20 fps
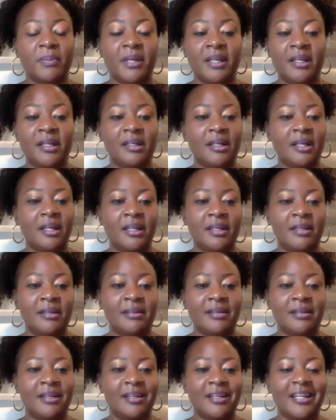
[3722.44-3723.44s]
and a, uh,
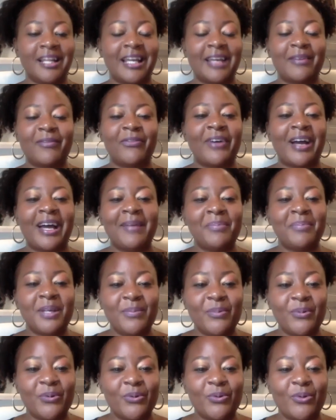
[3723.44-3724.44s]
and like find
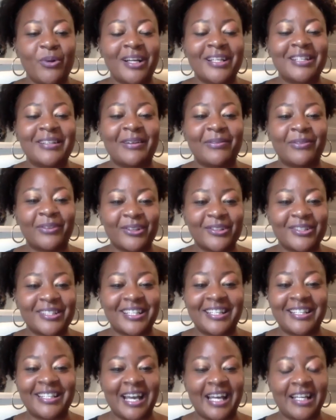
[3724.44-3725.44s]
people who are diverse
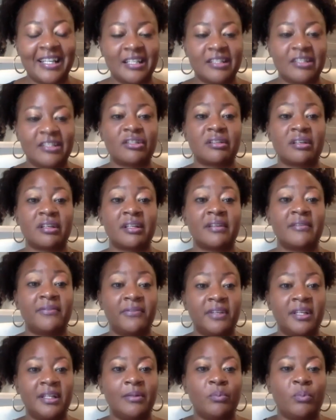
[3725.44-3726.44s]
and not necessarily
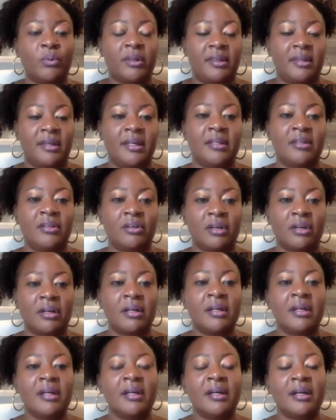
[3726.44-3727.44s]
fitting within your
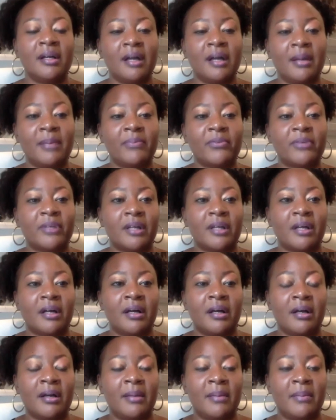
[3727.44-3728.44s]
comfort
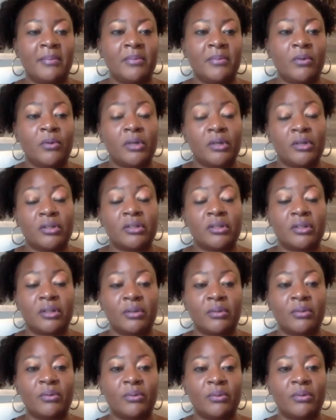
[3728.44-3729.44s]
um, or your
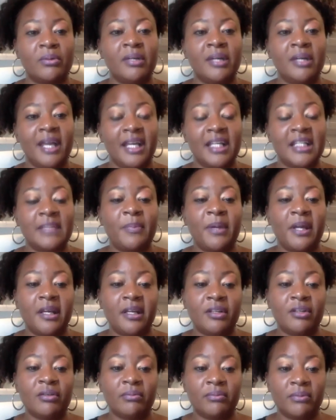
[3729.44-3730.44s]
circle.
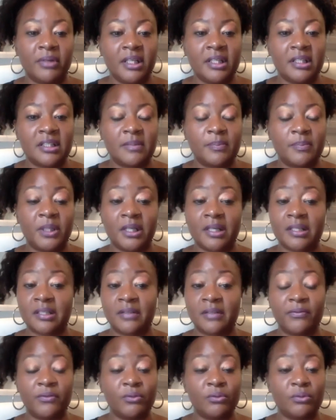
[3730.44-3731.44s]
Expand your reach because
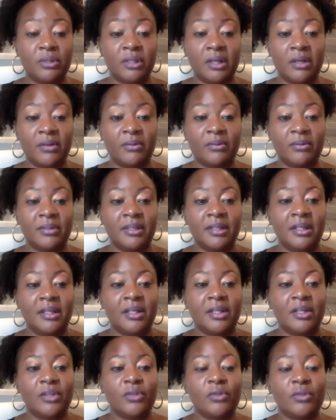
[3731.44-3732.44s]
if you don't,
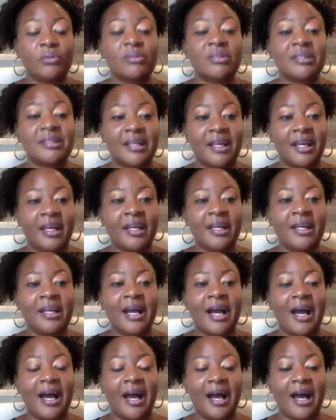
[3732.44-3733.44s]
you'll say
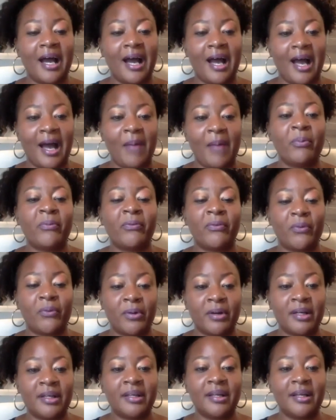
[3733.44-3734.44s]
I'm
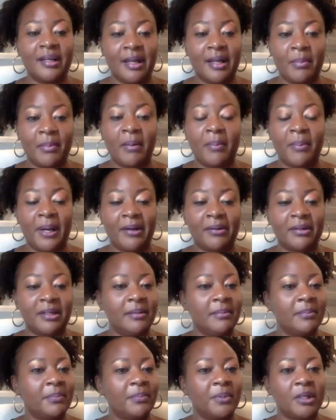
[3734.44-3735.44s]
for it and I'm about
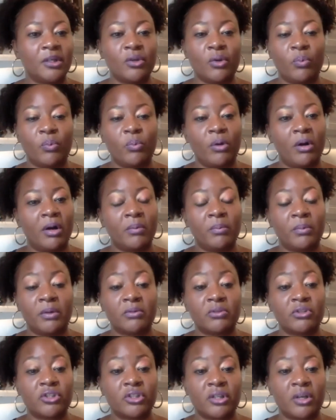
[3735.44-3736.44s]
it, but your walk
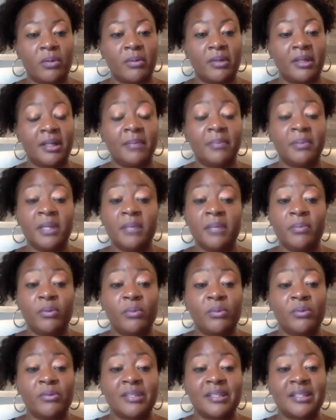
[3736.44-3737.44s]
won't show it, and people
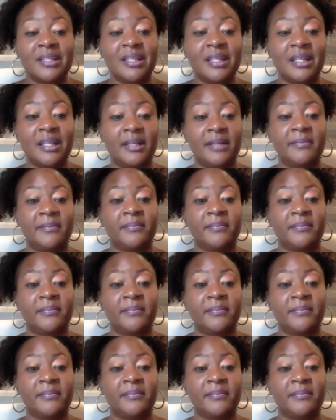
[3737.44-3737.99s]
will see it.